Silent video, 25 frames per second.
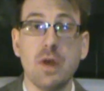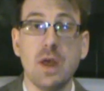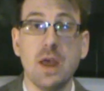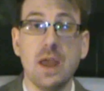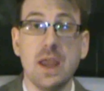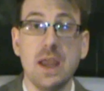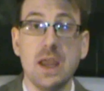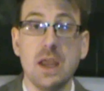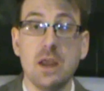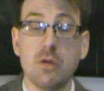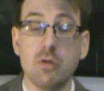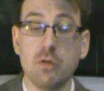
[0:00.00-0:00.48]

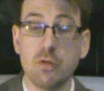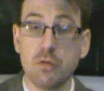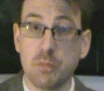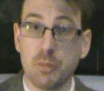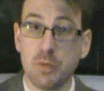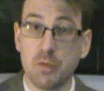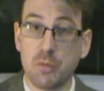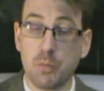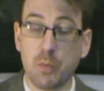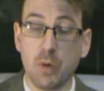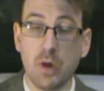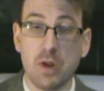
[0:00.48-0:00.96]
a
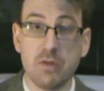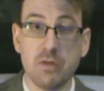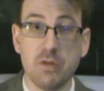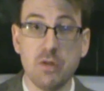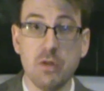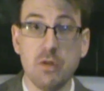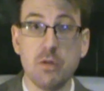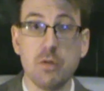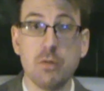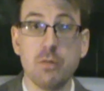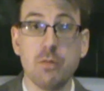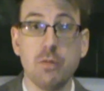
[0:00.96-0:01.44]
Christmas
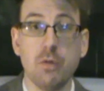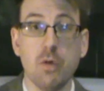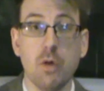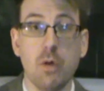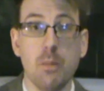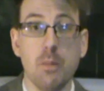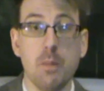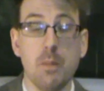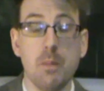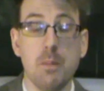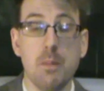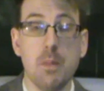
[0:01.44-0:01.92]
present
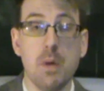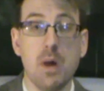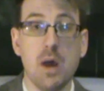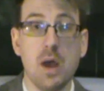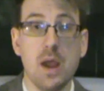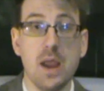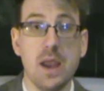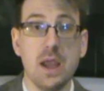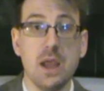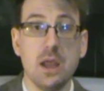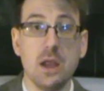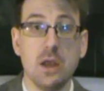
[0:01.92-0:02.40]
from
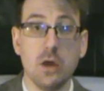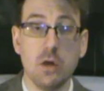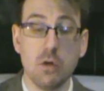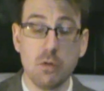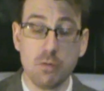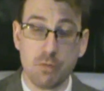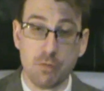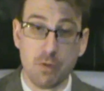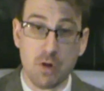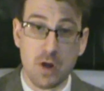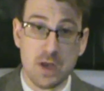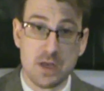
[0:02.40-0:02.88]
my
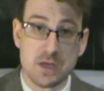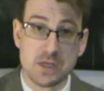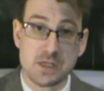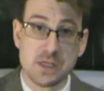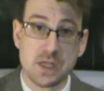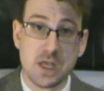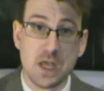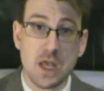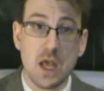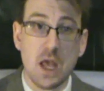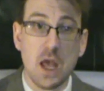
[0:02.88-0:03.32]
girlfriend,